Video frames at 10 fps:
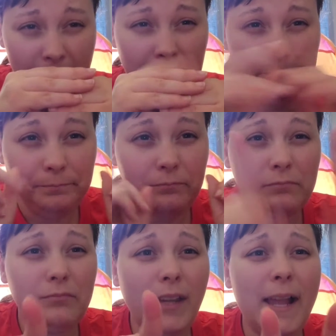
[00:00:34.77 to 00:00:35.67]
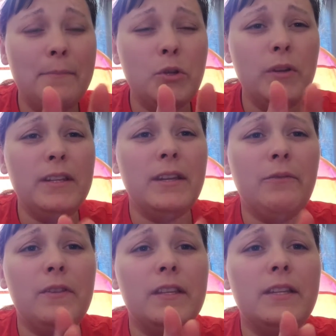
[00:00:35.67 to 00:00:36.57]
I'm doing it
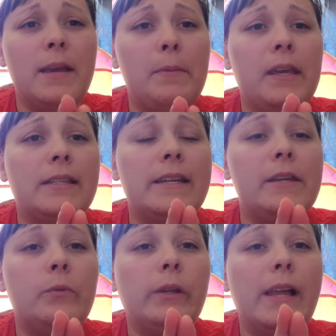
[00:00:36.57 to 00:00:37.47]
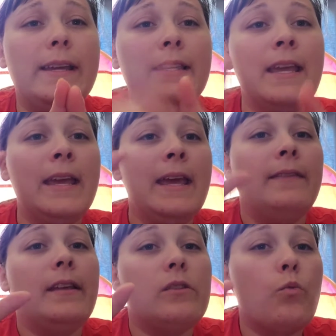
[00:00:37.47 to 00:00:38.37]
different this time because I didn't realize
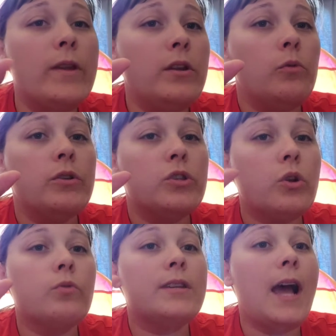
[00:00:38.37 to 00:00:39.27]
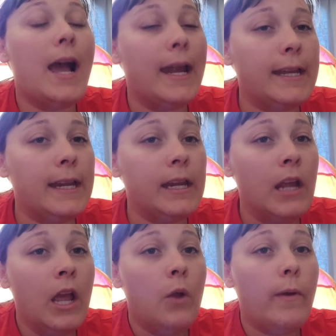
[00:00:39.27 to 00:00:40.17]
that the window was so
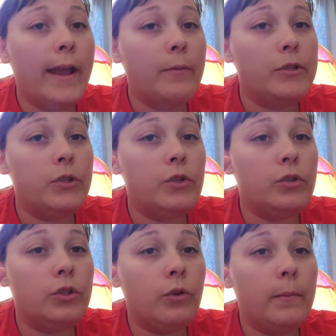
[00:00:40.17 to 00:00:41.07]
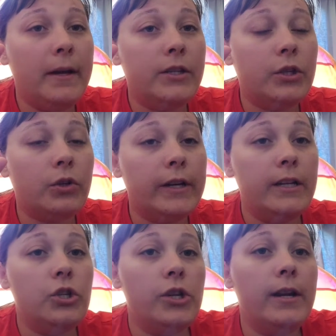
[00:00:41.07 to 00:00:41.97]
tiny when I was doing my
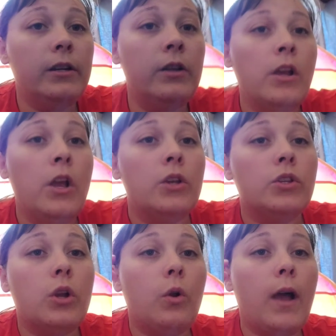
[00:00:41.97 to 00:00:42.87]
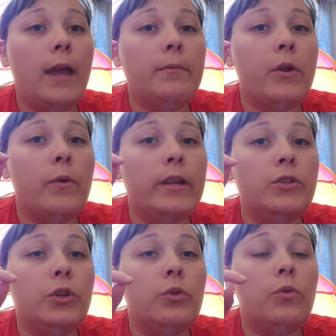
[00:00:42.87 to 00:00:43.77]
screen share. So I'm
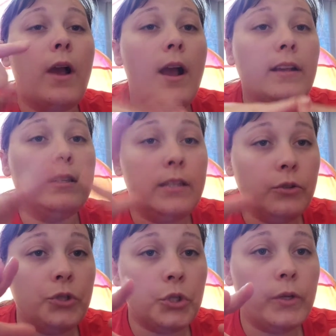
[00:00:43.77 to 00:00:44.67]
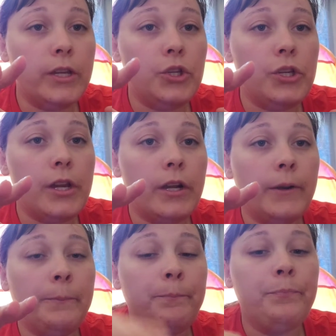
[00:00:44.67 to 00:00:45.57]
going to still screen
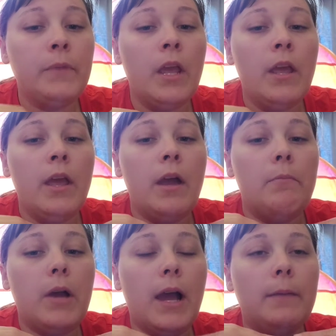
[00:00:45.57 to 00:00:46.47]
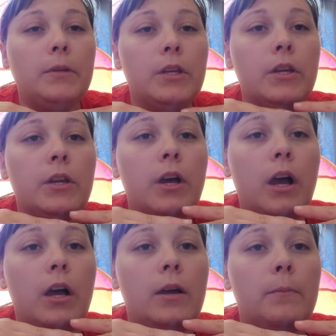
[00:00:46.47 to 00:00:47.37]
share, but I'm
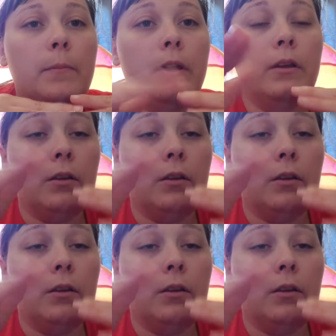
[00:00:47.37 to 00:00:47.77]
gonna